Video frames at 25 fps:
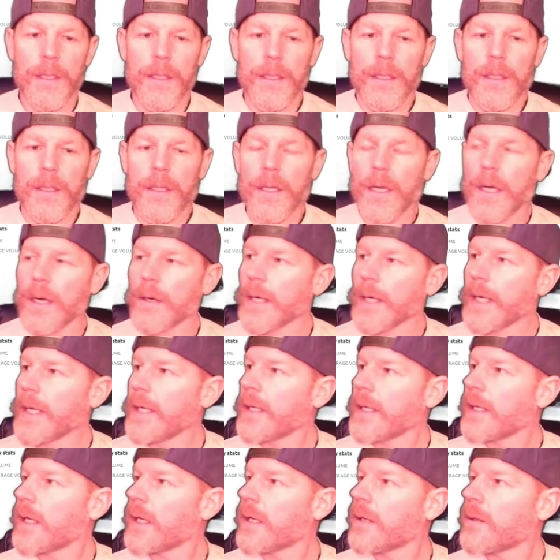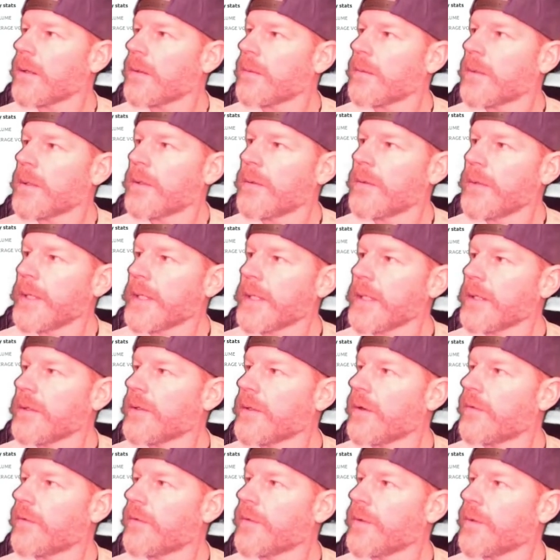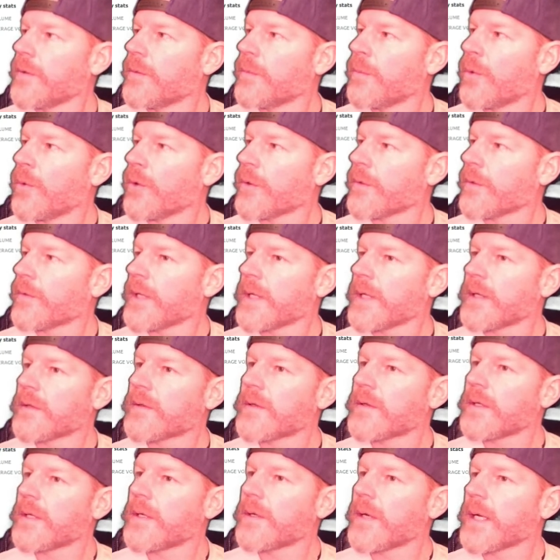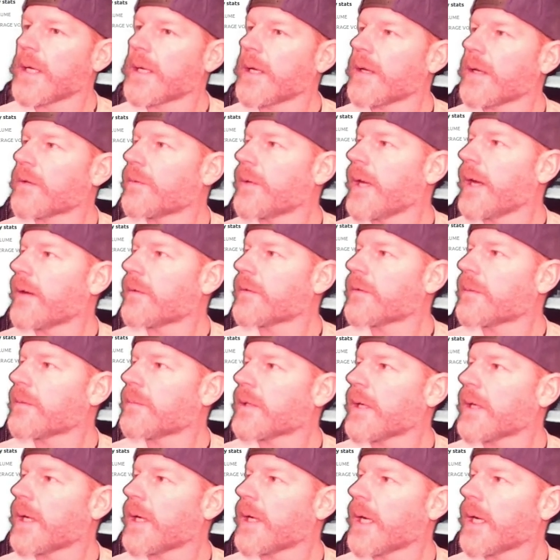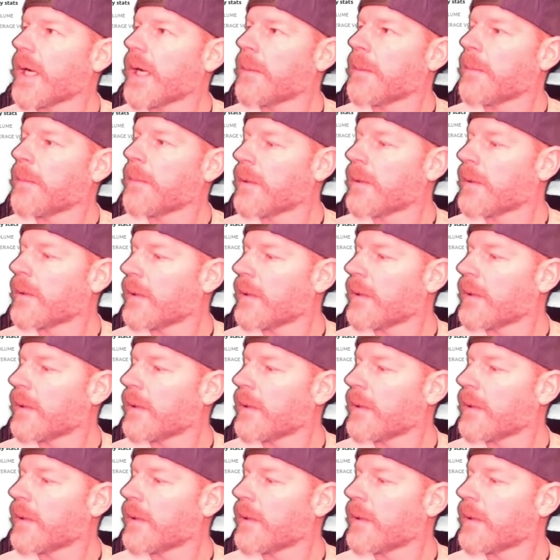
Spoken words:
All right, we can do a few more things here. I guess we have some time.